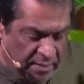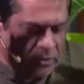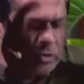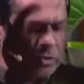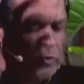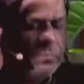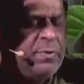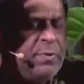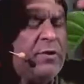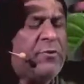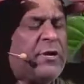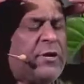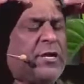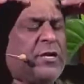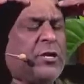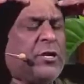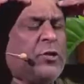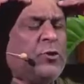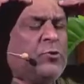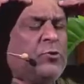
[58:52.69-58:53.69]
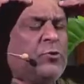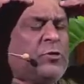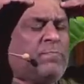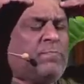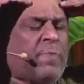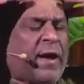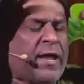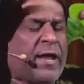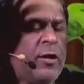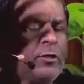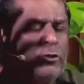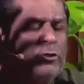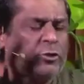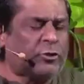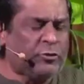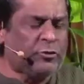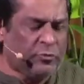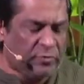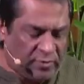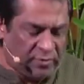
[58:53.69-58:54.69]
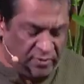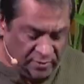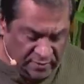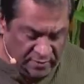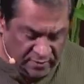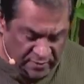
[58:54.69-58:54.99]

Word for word: to be renewed by your truth.